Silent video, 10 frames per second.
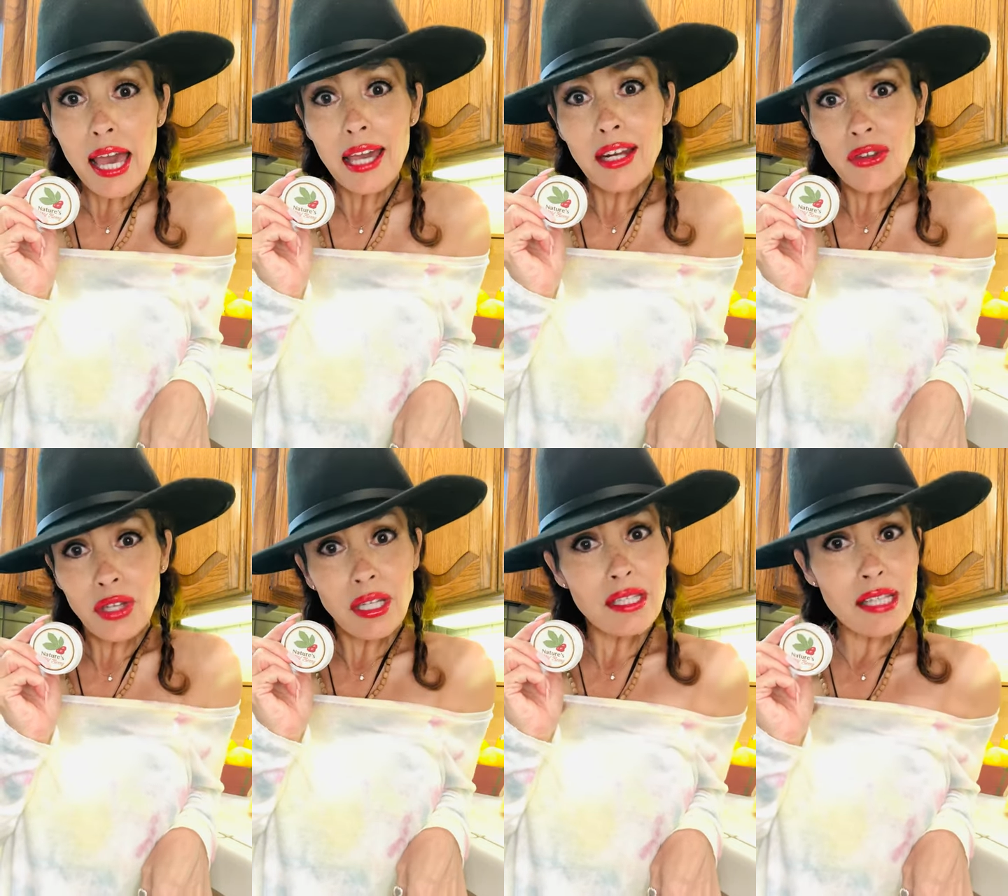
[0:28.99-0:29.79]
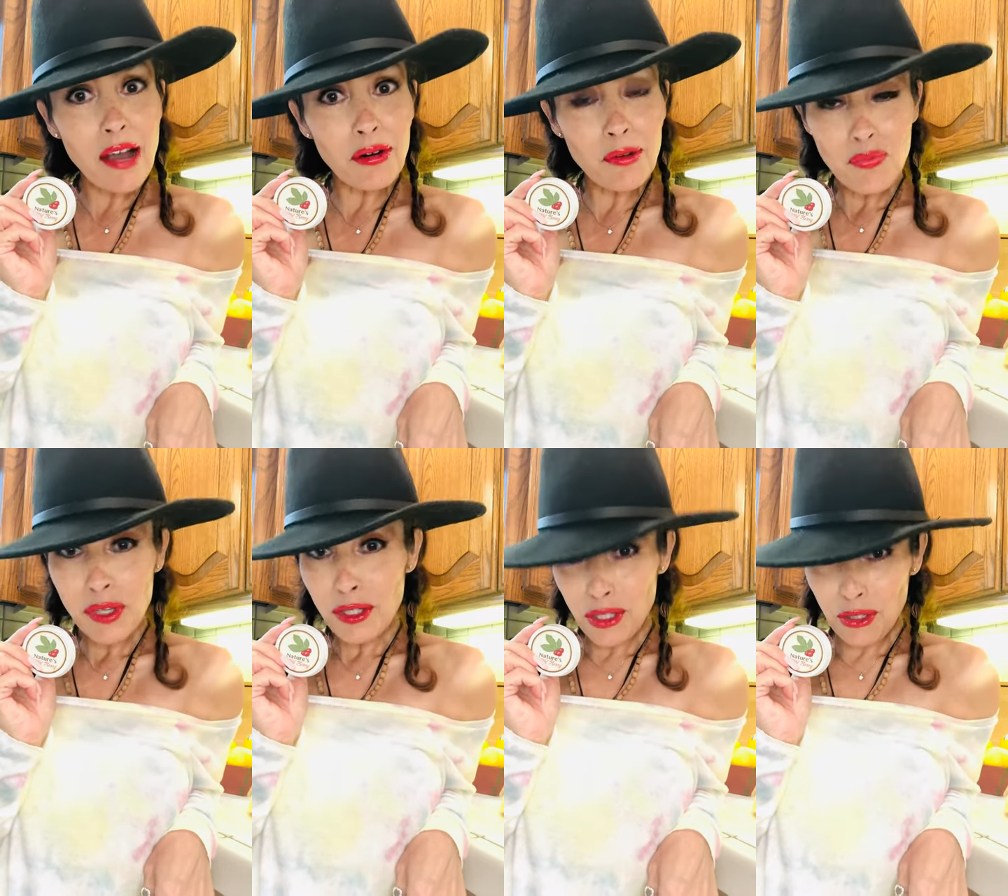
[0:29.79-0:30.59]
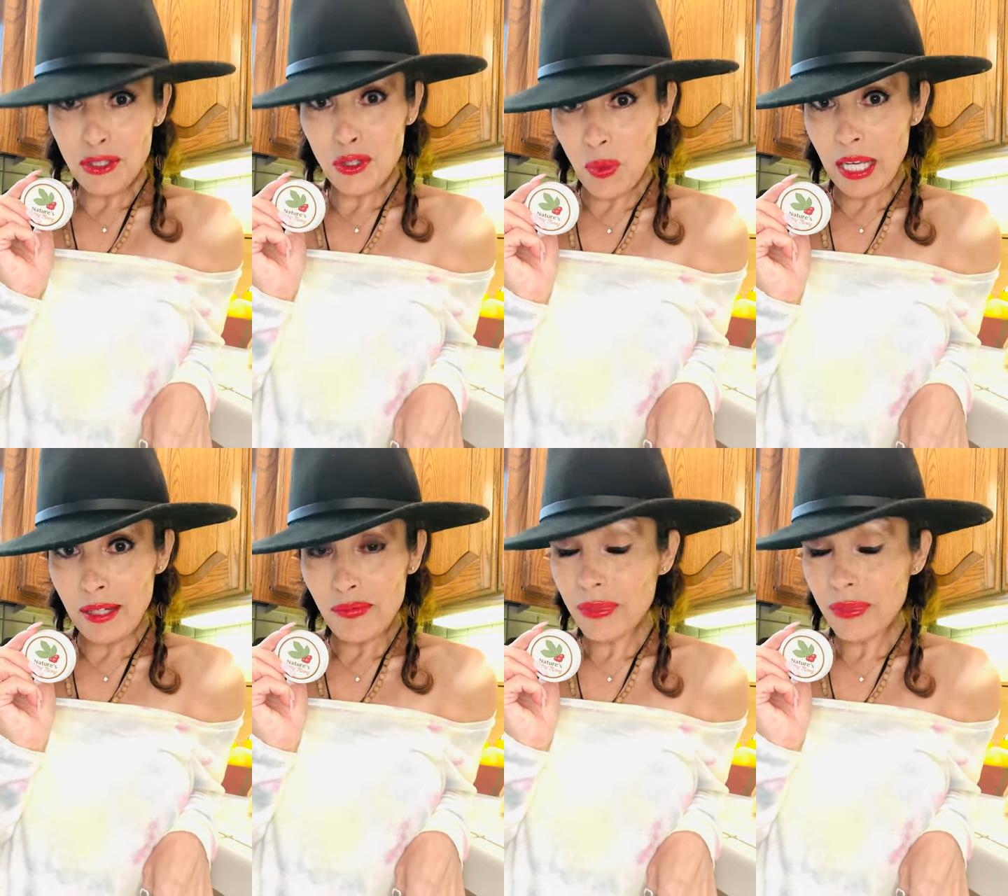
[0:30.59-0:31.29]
anything that's sour turns sweet.